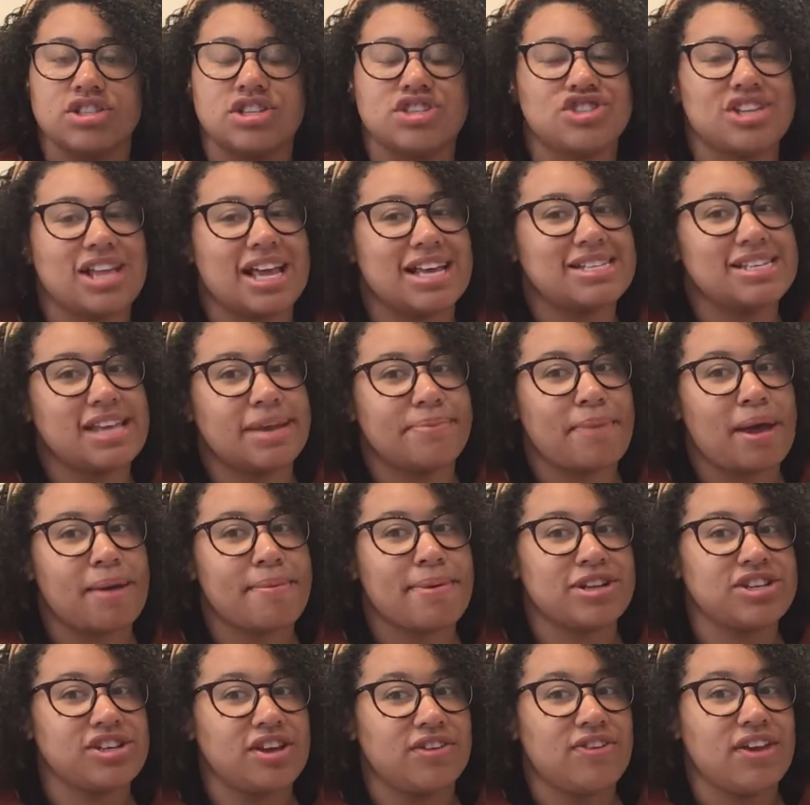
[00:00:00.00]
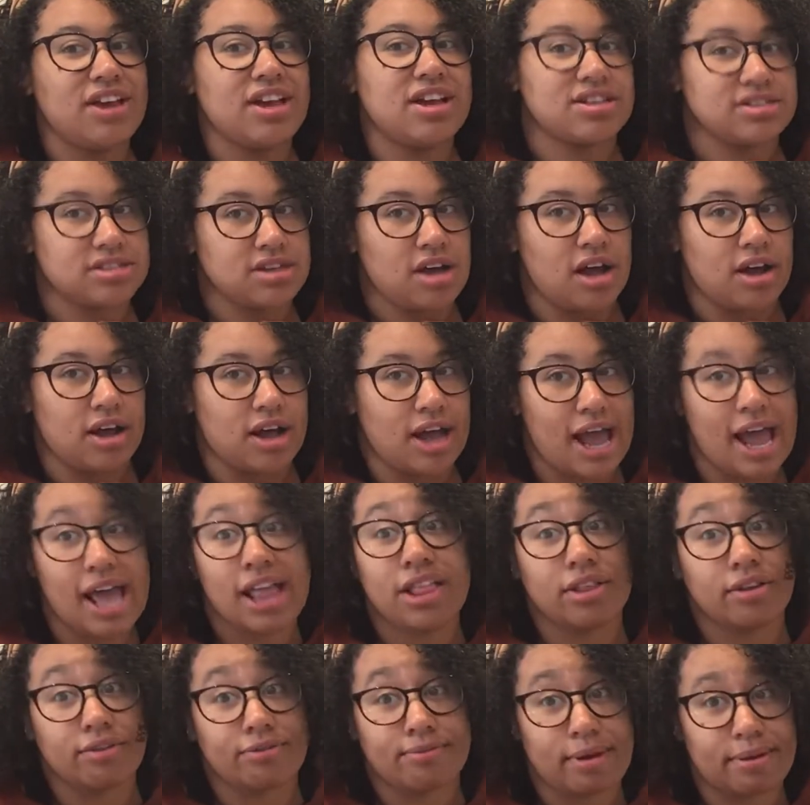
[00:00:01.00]
Shall I sing my magic finger song? I
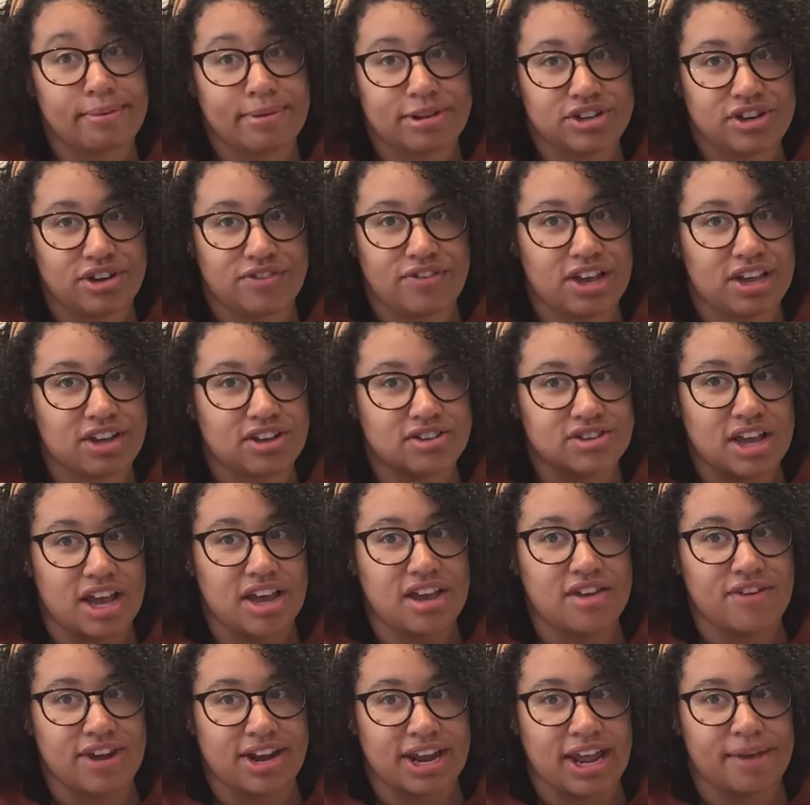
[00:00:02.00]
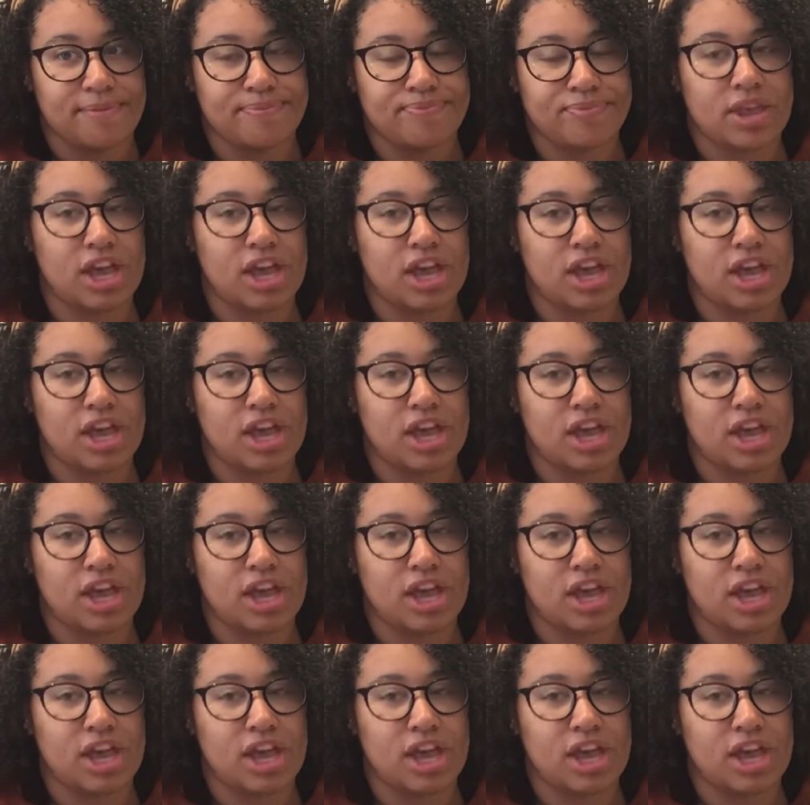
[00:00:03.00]
love my magic finger song. Are you ready?